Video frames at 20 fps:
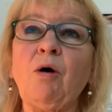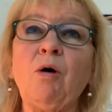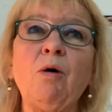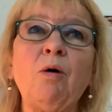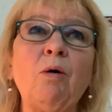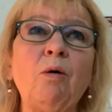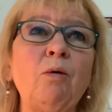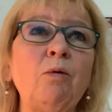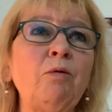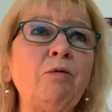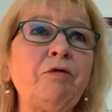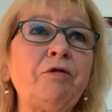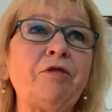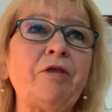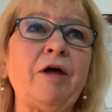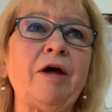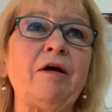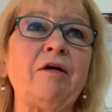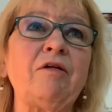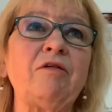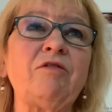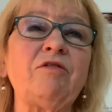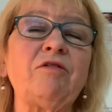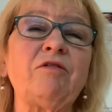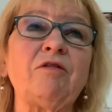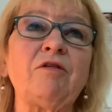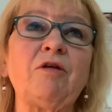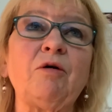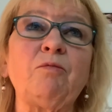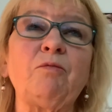All things
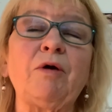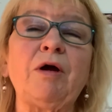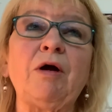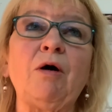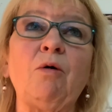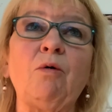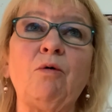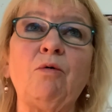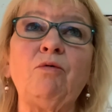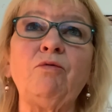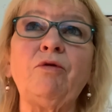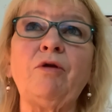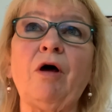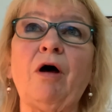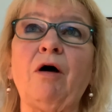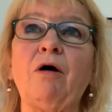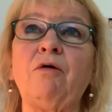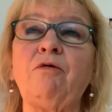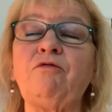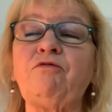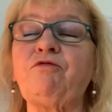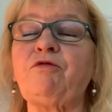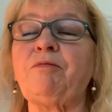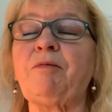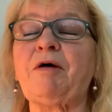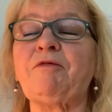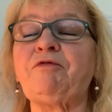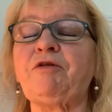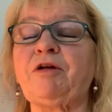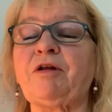that we all know from
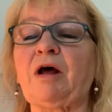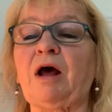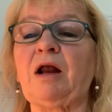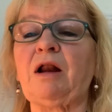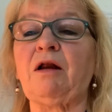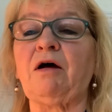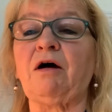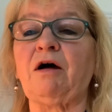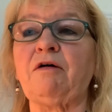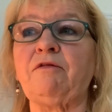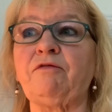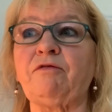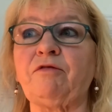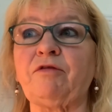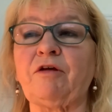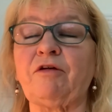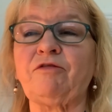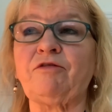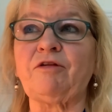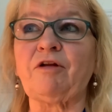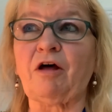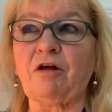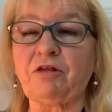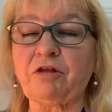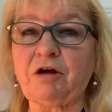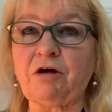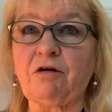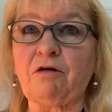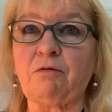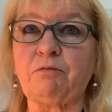everyday life. There's
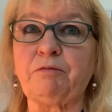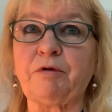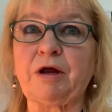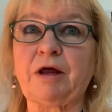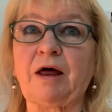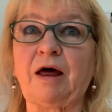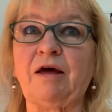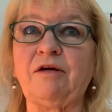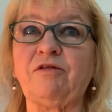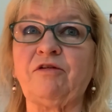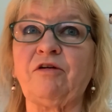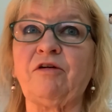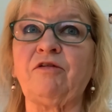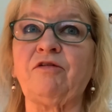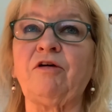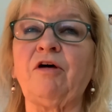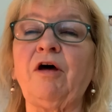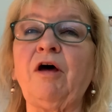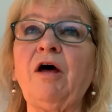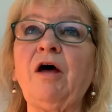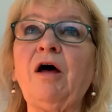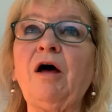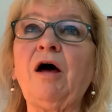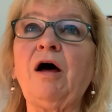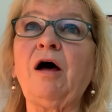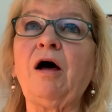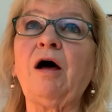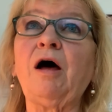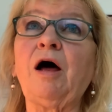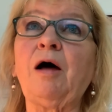nothing complicated
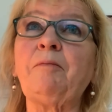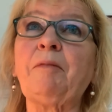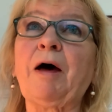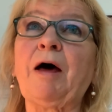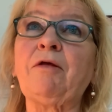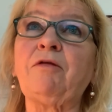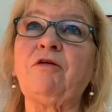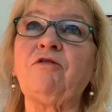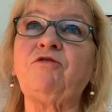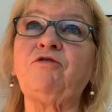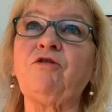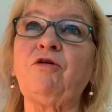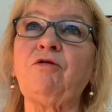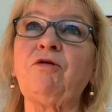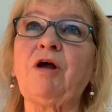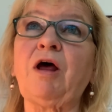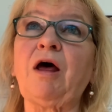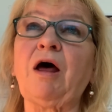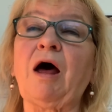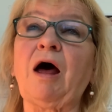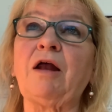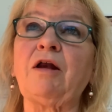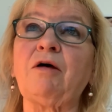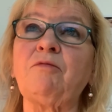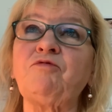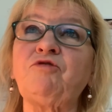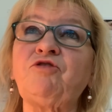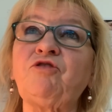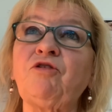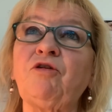about this unit, and
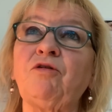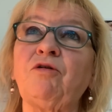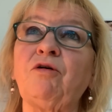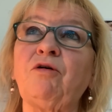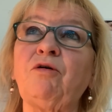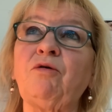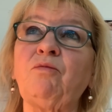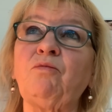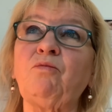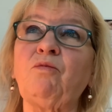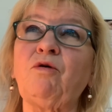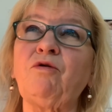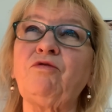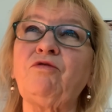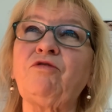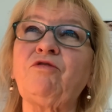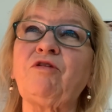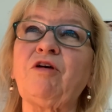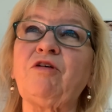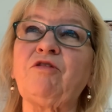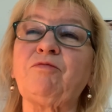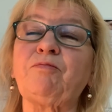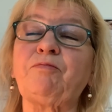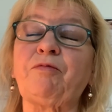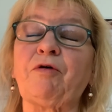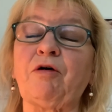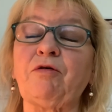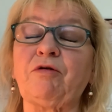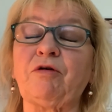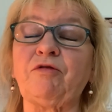I'm sure once it's
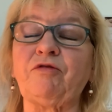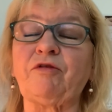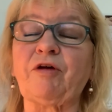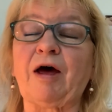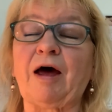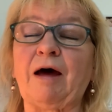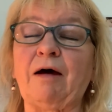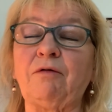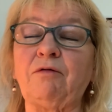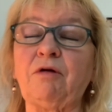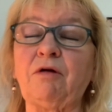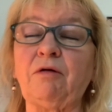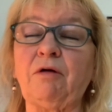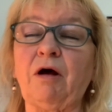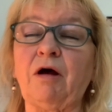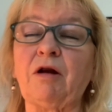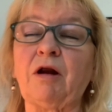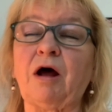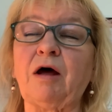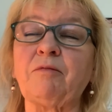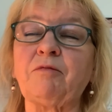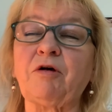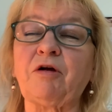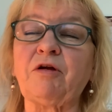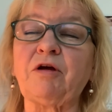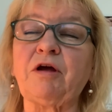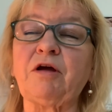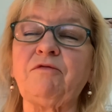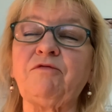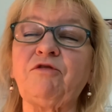broken down, and I'm going
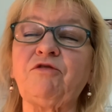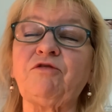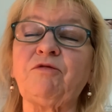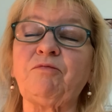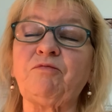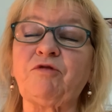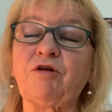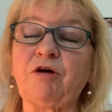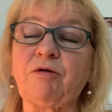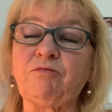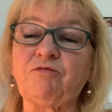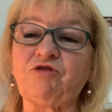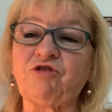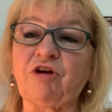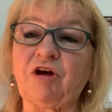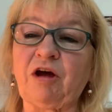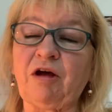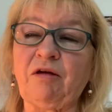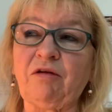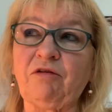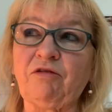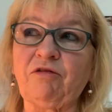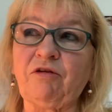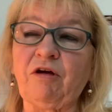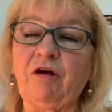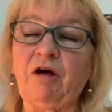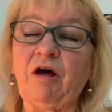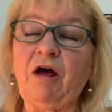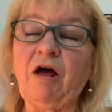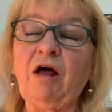to give you some tip sheets,
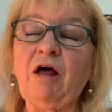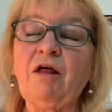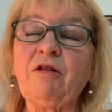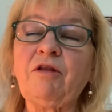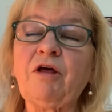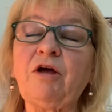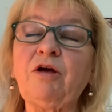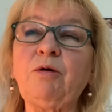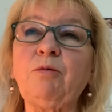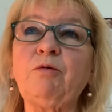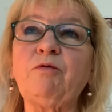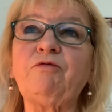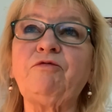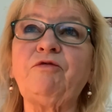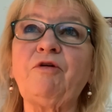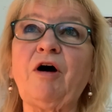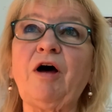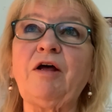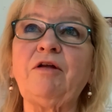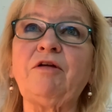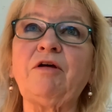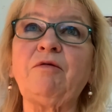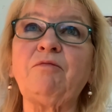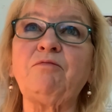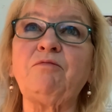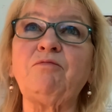that you will find it